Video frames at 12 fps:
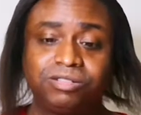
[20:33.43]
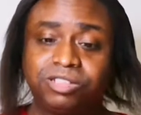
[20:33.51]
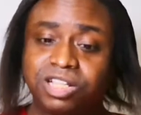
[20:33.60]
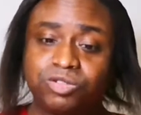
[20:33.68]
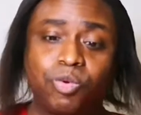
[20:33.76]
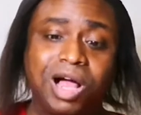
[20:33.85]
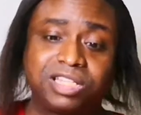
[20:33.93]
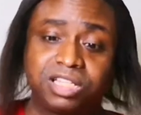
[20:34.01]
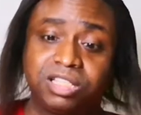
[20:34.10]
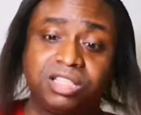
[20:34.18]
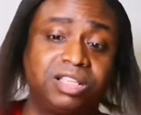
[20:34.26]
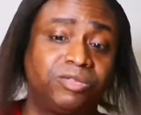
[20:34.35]
just
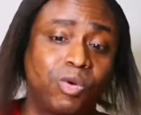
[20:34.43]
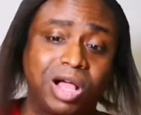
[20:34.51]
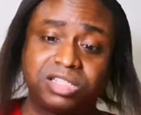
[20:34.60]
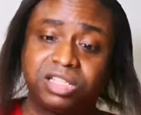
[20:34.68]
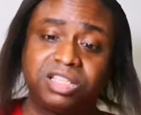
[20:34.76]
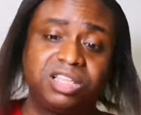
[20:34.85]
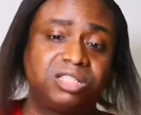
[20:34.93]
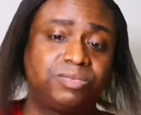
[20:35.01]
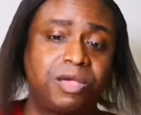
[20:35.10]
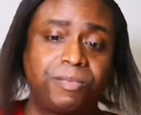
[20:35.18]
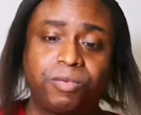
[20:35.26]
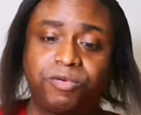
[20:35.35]
watching these
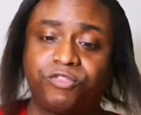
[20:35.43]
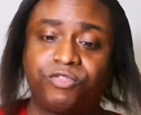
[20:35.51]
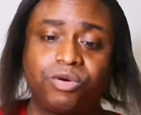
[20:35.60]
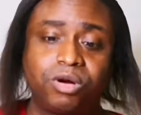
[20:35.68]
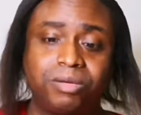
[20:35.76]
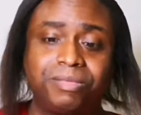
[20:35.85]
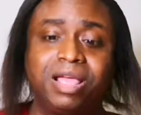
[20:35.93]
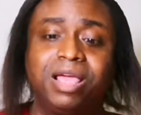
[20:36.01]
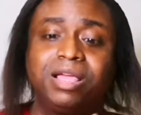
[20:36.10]
people perform.